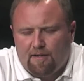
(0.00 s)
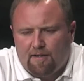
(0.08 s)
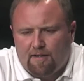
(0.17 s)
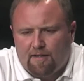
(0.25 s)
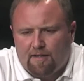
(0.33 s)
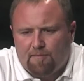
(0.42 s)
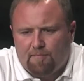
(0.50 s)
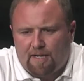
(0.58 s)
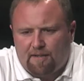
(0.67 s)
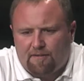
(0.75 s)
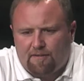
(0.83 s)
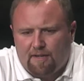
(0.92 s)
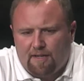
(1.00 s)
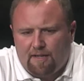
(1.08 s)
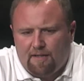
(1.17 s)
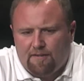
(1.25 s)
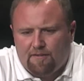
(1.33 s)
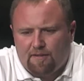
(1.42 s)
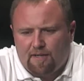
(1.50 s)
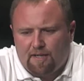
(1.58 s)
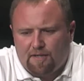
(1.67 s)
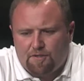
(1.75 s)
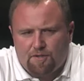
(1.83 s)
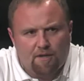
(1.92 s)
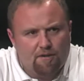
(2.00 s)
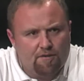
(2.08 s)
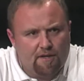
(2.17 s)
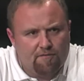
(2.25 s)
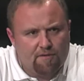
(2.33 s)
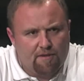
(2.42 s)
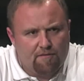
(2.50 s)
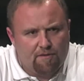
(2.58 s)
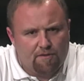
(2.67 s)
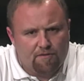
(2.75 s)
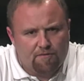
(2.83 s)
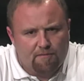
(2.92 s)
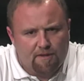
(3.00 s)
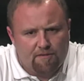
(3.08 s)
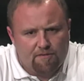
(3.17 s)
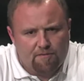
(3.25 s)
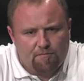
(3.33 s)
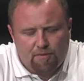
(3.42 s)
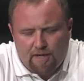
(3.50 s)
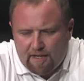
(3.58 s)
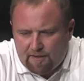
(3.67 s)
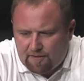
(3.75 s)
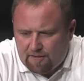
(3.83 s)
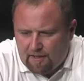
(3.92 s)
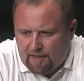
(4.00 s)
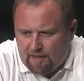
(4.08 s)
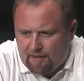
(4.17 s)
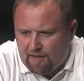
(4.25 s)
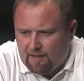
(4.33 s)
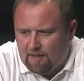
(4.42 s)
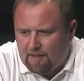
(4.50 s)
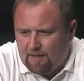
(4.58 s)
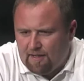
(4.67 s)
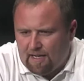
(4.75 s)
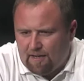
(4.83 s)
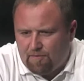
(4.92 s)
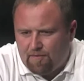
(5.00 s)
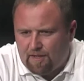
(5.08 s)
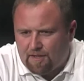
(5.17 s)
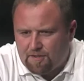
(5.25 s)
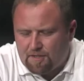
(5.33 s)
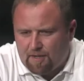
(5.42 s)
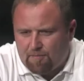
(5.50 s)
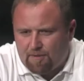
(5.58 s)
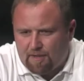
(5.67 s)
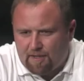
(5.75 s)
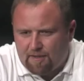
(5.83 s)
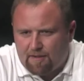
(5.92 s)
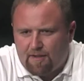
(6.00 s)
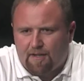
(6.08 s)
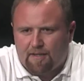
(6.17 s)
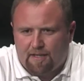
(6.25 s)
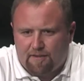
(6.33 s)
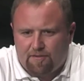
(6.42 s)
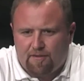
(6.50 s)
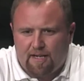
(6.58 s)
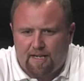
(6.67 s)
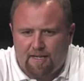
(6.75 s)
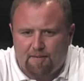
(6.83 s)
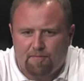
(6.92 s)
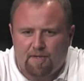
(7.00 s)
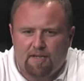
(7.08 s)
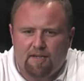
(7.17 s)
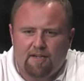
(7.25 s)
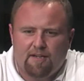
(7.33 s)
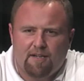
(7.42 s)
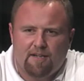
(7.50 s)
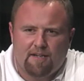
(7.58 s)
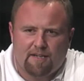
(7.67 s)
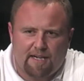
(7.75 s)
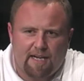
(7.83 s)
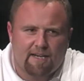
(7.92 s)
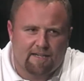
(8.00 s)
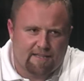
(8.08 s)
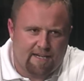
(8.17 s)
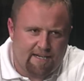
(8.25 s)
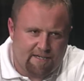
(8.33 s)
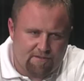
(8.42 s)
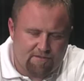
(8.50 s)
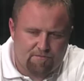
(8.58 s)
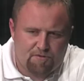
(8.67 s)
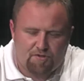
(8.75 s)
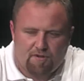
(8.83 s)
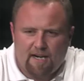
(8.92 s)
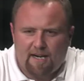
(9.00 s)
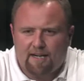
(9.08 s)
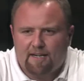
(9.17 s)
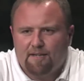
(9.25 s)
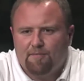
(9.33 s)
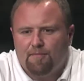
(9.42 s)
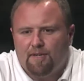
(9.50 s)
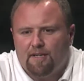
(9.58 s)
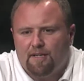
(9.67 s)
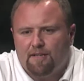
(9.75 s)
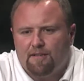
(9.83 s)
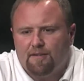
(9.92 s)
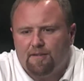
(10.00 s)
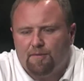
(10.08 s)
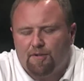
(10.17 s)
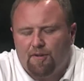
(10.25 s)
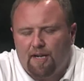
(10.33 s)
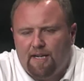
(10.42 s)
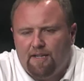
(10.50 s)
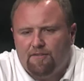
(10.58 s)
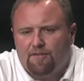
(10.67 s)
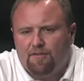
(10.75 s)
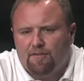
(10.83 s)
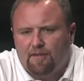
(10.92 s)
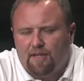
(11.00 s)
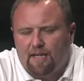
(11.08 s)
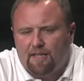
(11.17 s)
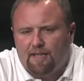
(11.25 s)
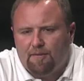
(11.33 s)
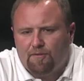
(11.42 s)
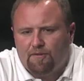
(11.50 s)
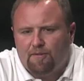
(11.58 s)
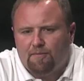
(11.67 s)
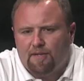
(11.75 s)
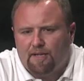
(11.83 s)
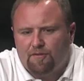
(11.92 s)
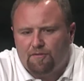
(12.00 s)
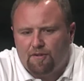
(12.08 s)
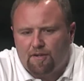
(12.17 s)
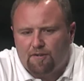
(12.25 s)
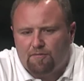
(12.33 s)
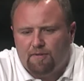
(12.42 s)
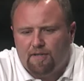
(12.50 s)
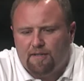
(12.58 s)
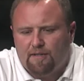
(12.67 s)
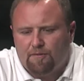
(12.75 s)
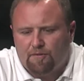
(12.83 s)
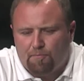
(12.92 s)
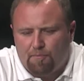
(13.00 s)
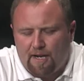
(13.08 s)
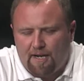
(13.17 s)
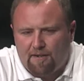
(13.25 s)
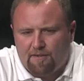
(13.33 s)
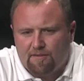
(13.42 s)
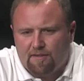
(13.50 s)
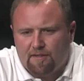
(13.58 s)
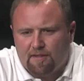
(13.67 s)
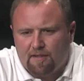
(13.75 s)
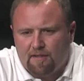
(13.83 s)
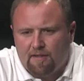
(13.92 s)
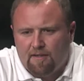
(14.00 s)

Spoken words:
my studies, and it showed after that first semester. Proud to say I finished up there on that same getting the A's track, but the grades, that was something I struggled with. It was embarrassing.